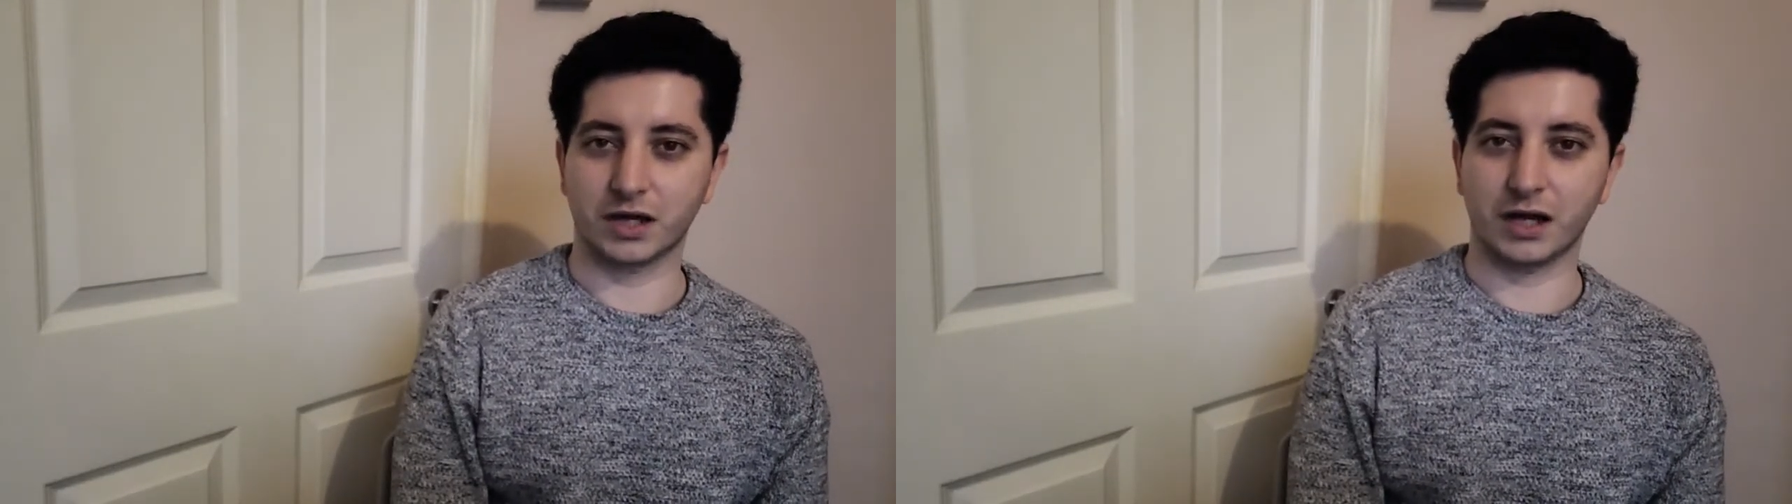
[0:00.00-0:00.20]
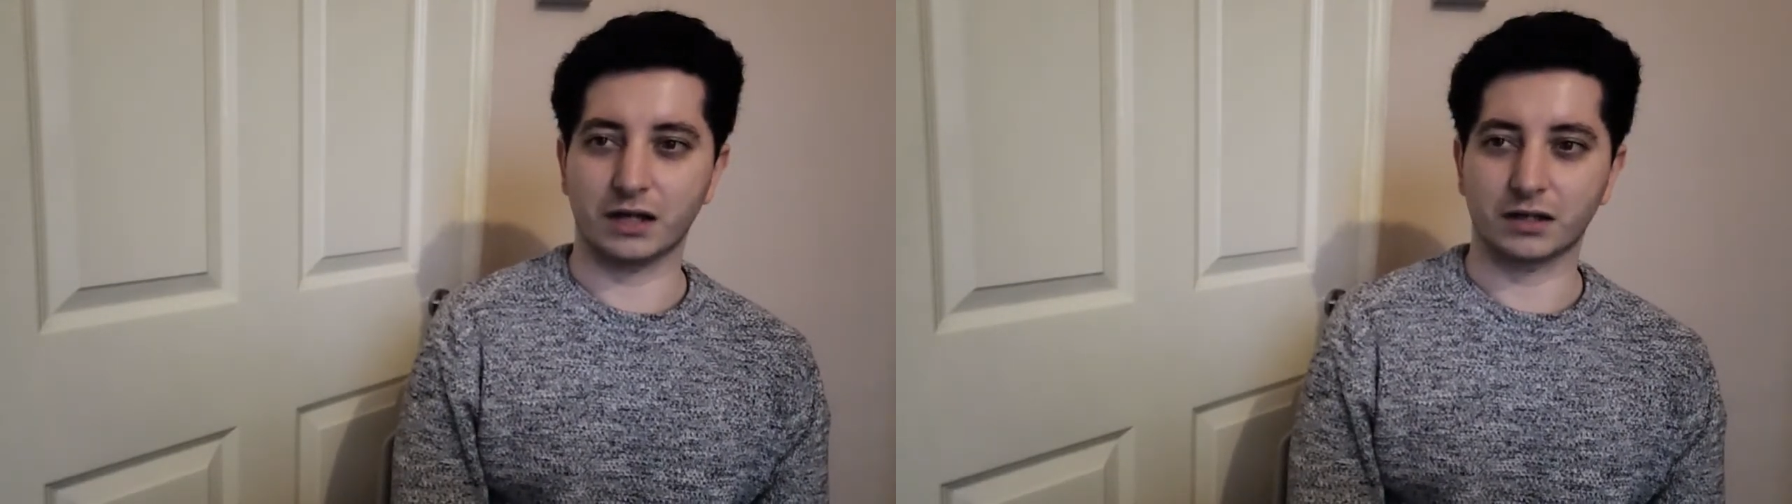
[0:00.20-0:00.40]

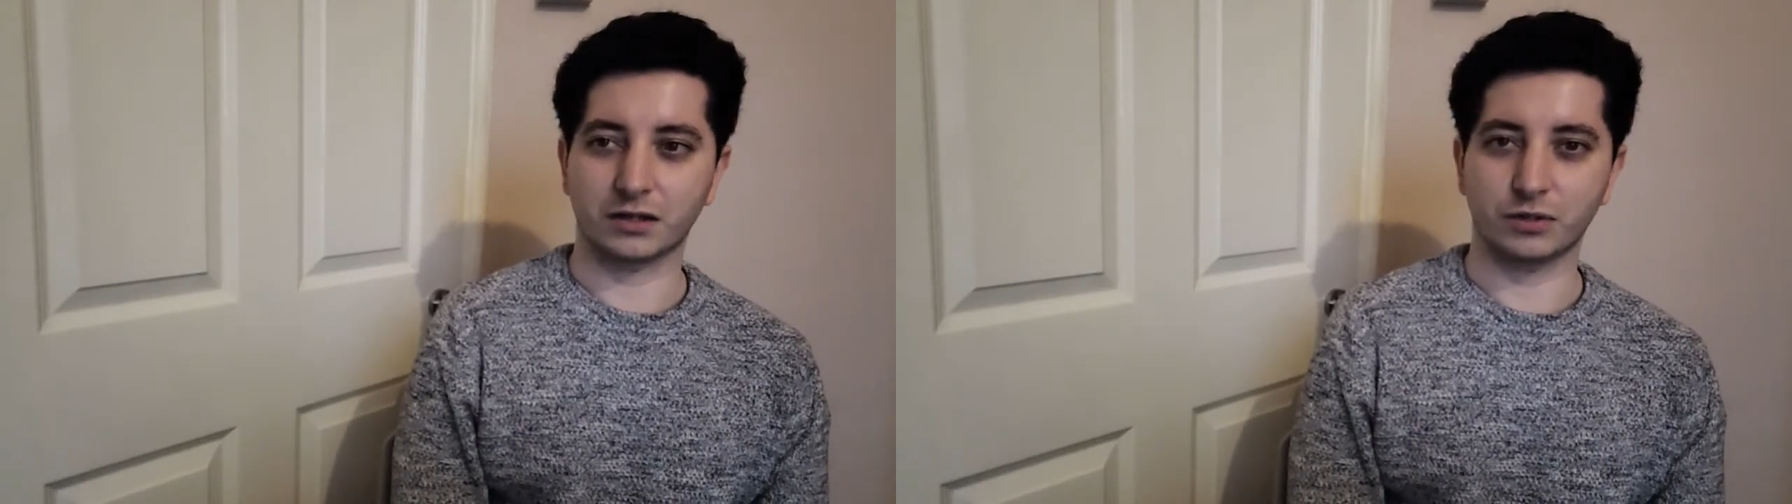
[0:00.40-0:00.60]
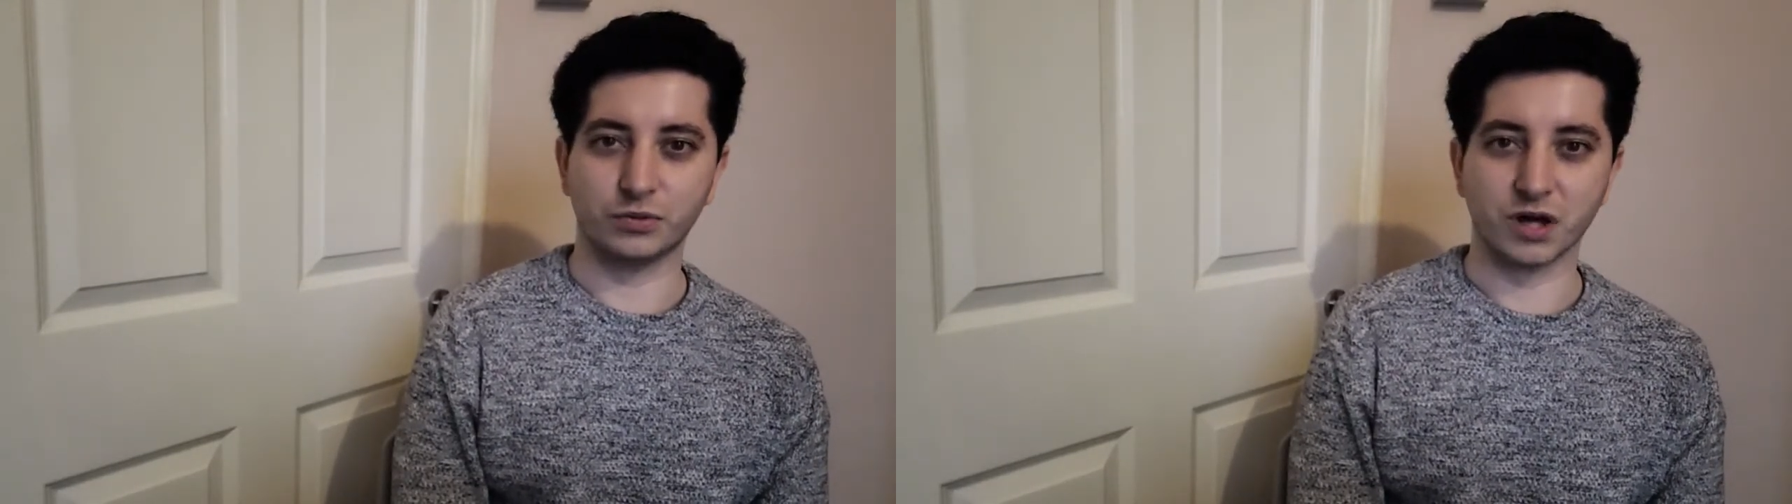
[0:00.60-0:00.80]
that
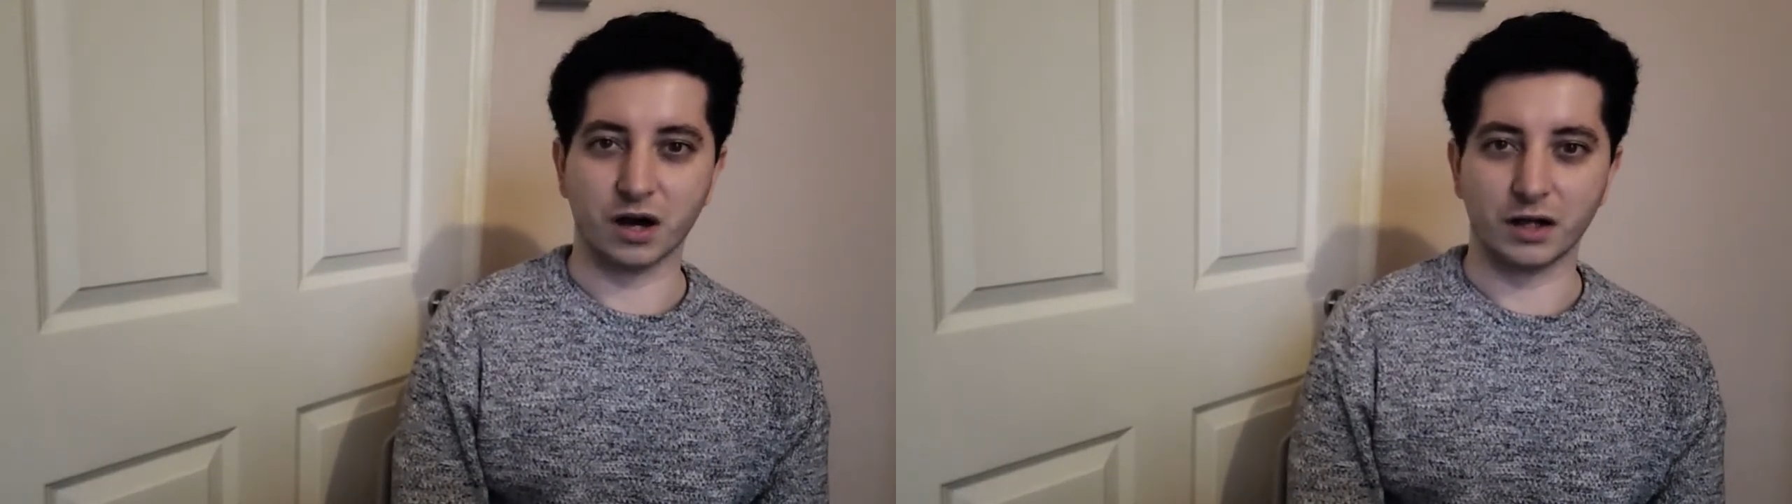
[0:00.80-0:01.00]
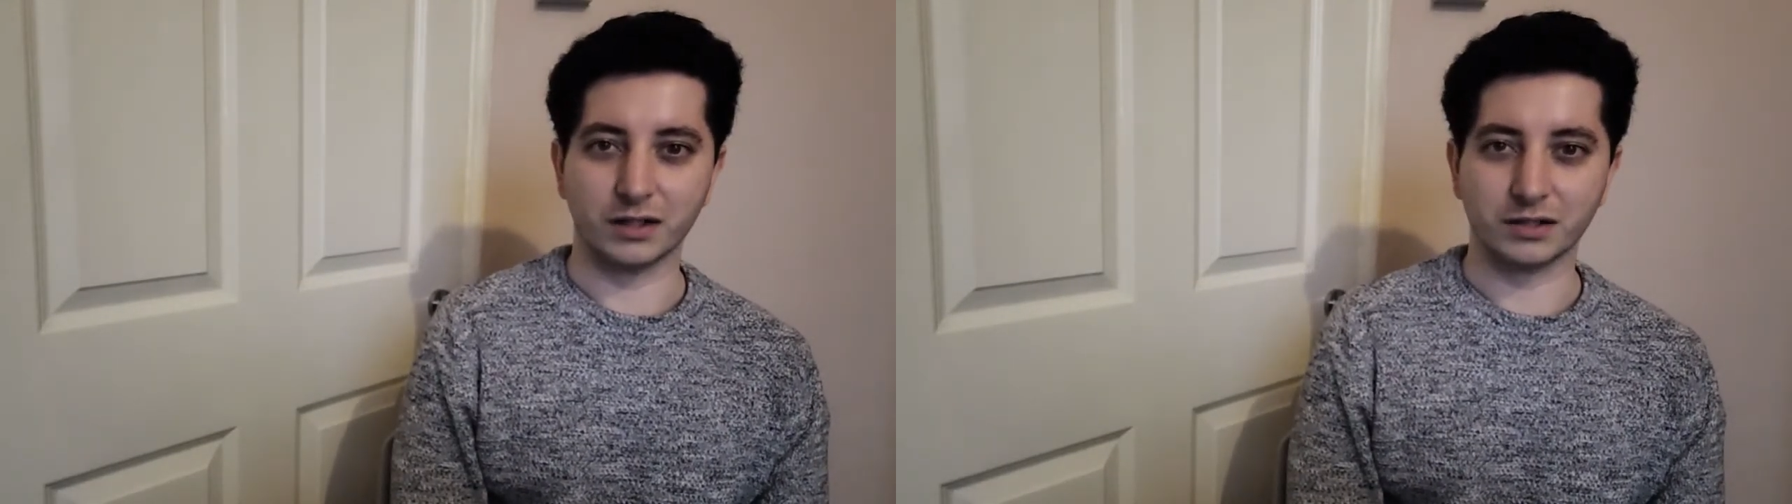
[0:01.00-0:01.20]
you
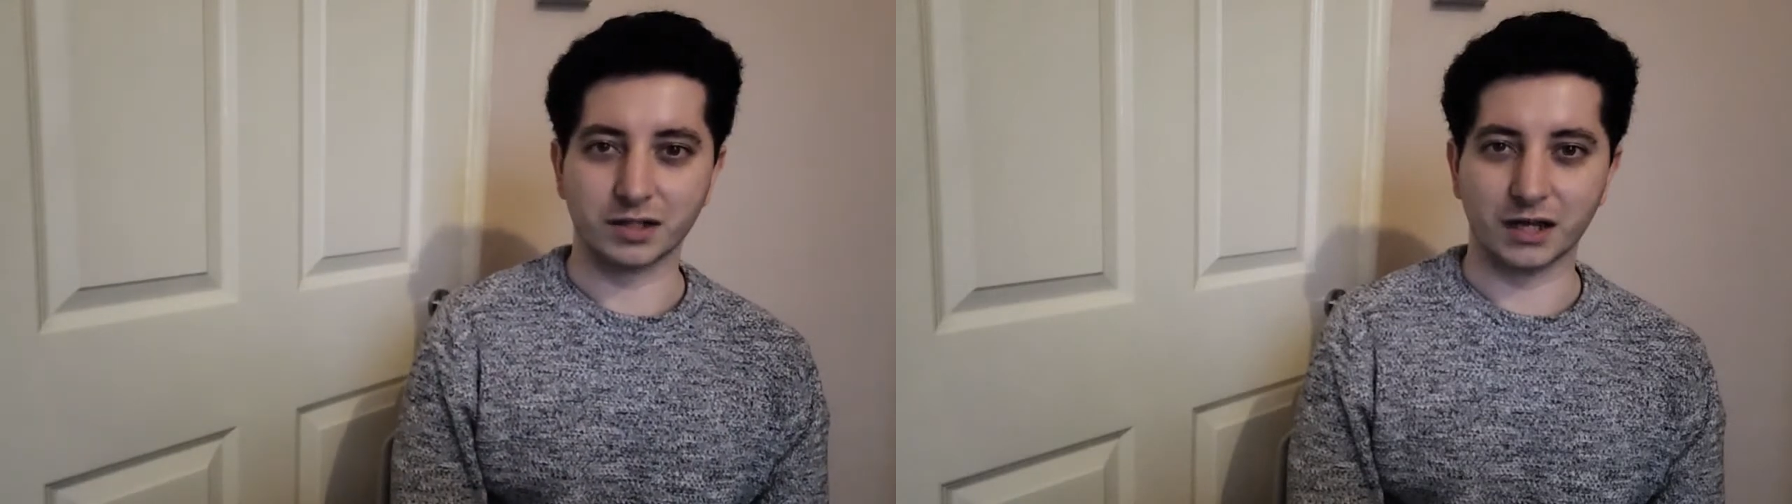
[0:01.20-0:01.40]
died,